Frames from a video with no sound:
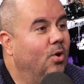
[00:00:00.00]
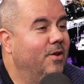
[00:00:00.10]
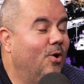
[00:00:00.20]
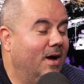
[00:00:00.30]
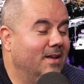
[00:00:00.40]
Well,
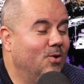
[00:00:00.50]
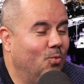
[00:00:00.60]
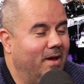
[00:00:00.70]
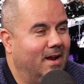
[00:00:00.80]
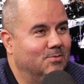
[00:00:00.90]
no, I know
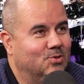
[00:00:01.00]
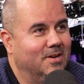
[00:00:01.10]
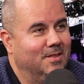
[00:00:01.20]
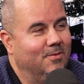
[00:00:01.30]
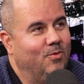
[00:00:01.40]
when. I was trying
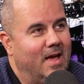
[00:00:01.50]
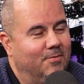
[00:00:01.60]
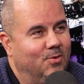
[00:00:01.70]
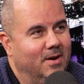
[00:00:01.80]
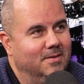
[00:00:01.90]
to think of
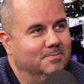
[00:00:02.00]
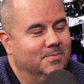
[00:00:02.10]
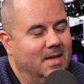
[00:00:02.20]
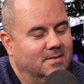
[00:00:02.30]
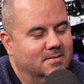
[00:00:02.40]
after I
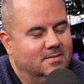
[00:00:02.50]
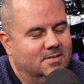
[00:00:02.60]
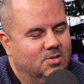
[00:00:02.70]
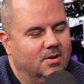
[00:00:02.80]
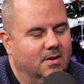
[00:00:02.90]
had
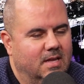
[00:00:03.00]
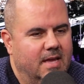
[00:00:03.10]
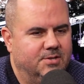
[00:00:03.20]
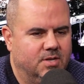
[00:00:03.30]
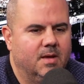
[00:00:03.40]
started at
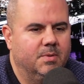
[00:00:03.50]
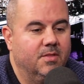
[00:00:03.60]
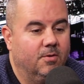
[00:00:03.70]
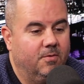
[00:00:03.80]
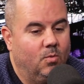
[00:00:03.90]
KHTK. I've been
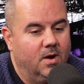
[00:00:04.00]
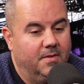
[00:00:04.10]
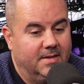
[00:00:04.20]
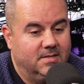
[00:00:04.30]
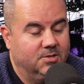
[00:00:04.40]
there for a while, and
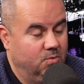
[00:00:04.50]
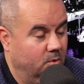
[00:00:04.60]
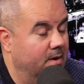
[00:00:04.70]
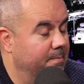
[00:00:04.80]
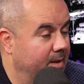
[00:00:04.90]
that's actually
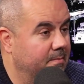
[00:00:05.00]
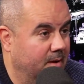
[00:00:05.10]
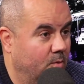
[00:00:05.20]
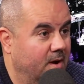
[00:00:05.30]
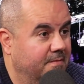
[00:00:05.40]
where I met my
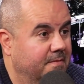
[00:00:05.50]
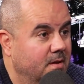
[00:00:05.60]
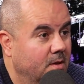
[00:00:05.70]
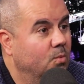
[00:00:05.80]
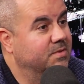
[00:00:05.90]
wife.
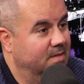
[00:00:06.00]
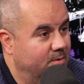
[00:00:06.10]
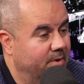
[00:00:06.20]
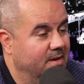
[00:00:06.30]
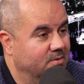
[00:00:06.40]
Was at the
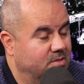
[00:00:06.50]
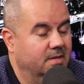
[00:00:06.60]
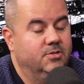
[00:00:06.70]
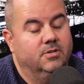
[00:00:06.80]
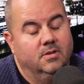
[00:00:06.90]
radio
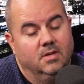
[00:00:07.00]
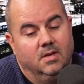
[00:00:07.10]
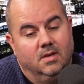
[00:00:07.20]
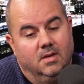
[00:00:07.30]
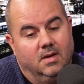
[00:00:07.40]
station.
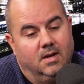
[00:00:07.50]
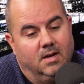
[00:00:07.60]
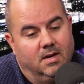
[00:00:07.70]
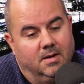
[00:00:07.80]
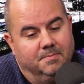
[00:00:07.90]

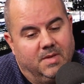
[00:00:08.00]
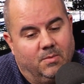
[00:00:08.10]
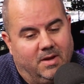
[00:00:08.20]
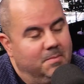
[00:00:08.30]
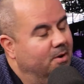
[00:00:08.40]
Yeah,
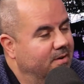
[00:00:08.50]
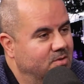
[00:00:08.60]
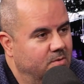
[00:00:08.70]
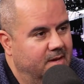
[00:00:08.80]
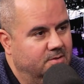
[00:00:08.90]
we got married in
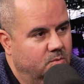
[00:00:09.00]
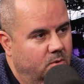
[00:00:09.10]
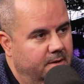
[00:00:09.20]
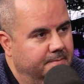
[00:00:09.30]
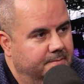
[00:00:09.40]

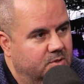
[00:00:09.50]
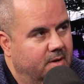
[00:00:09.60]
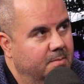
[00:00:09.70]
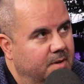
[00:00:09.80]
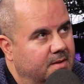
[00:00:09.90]
2001. So
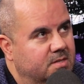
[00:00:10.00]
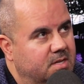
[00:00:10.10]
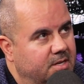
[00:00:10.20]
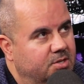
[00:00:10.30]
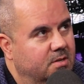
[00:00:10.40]
I'd been at the
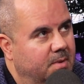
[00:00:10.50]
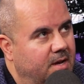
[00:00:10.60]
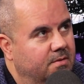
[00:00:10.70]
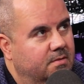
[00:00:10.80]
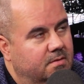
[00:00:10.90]
station
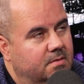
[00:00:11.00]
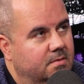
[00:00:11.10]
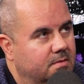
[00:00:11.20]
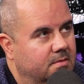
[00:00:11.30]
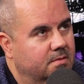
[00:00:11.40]
about
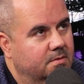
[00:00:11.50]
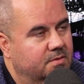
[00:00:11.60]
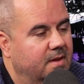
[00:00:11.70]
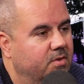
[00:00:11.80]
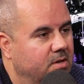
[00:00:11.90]

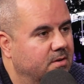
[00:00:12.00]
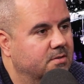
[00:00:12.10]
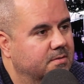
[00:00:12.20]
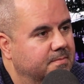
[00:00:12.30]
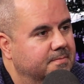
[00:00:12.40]
7 years.